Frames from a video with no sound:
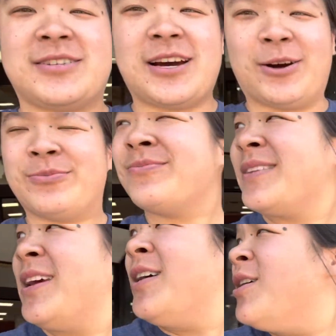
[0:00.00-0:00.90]
So
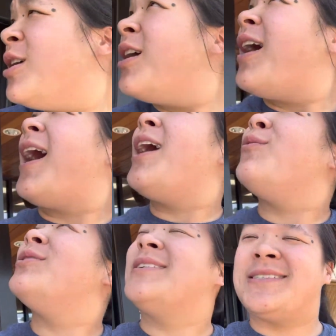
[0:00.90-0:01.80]
I
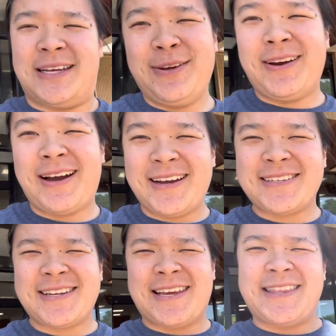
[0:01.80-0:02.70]
will see you
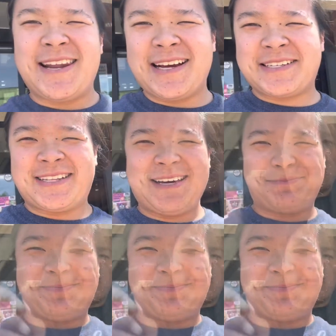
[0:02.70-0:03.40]
guys in the next clip.